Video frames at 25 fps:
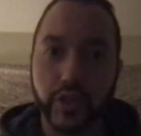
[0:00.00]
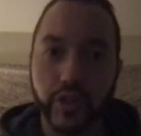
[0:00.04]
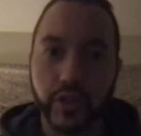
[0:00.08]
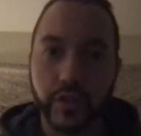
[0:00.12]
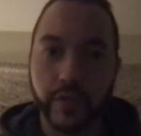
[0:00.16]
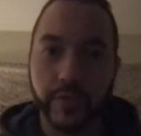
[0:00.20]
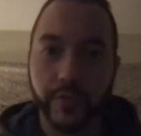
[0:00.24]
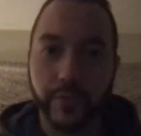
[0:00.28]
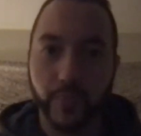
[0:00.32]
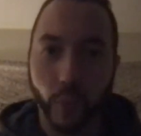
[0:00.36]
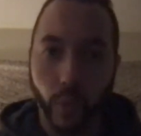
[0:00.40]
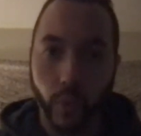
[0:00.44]
it
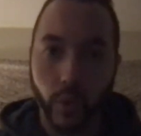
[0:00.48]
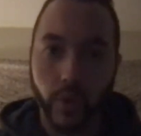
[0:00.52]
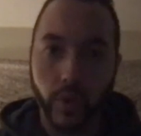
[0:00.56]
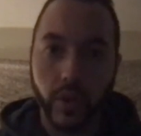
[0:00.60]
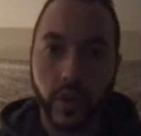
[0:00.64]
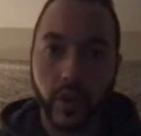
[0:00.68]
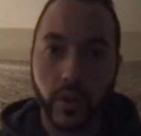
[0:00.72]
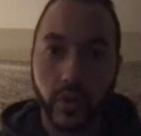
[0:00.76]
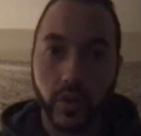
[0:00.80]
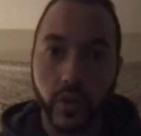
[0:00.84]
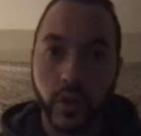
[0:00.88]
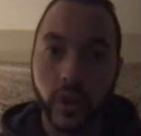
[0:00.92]
forward
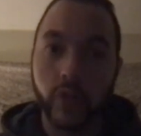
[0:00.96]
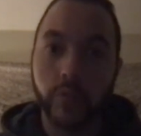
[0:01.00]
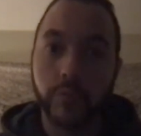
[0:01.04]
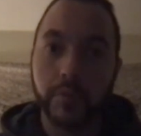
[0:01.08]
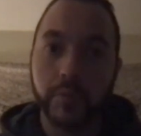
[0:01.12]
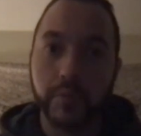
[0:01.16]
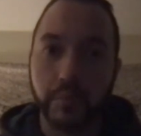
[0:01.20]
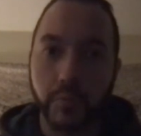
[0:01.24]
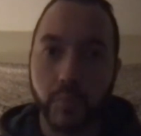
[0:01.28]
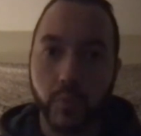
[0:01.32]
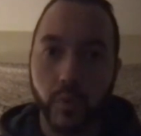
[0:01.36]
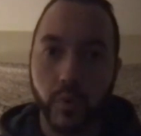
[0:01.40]
a little
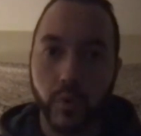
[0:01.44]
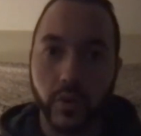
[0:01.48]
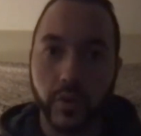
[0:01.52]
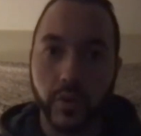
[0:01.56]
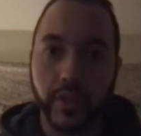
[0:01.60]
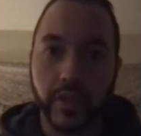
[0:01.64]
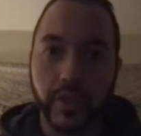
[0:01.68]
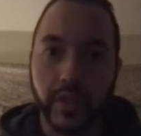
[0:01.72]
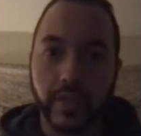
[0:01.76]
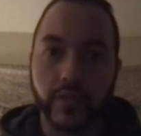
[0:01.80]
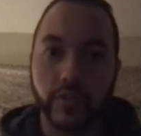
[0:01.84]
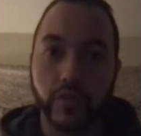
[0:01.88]
bit more
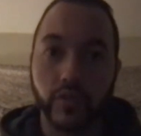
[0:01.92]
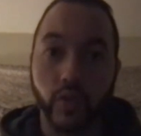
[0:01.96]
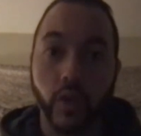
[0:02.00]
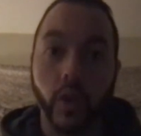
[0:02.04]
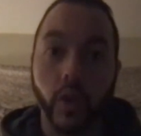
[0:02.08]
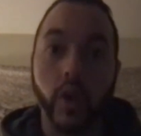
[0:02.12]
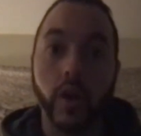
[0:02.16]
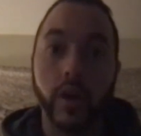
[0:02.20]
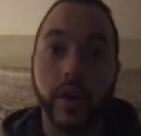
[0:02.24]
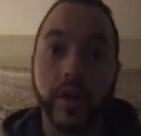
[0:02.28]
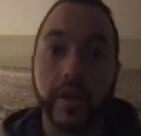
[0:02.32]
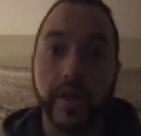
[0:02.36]
to
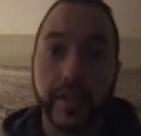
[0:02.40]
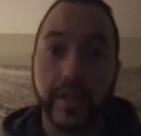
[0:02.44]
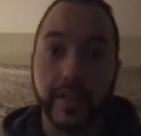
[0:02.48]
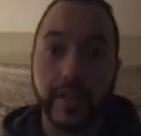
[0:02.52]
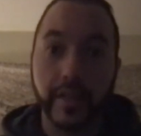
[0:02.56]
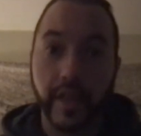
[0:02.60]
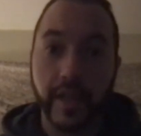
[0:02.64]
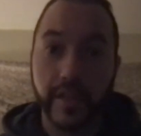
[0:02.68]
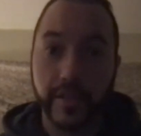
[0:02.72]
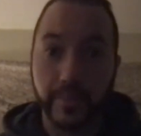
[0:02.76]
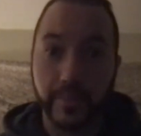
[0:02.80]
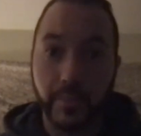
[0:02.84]
draw
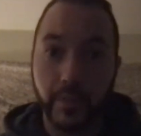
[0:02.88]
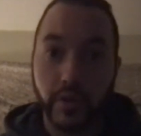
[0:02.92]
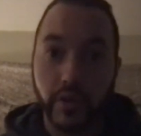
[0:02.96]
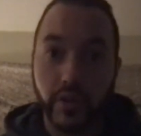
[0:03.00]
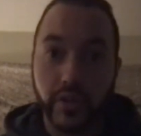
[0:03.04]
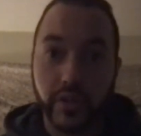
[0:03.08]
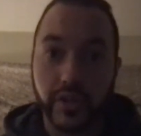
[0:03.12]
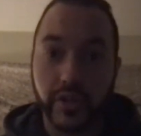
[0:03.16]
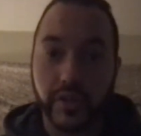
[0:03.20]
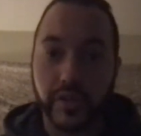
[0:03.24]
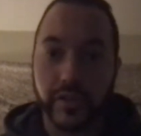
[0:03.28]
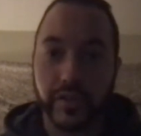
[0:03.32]
as much
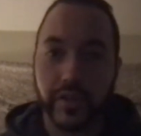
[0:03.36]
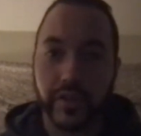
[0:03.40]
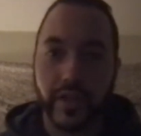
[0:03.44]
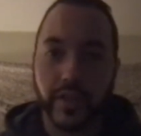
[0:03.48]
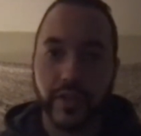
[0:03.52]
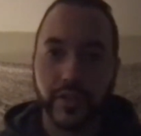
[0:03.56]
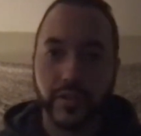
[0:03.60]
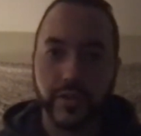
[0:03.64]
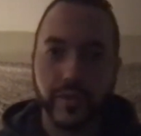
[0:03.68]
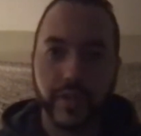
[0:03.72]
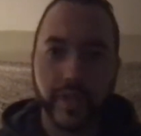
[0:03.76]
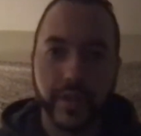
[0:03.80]
interest
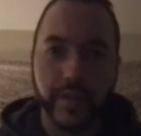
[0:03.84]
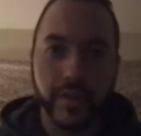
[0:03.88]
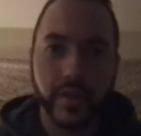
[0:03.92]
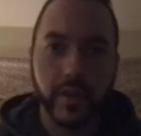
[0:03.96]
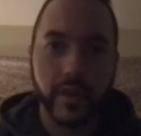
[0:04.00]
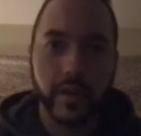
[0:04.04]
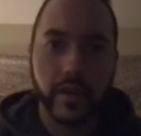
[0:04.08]
as you did?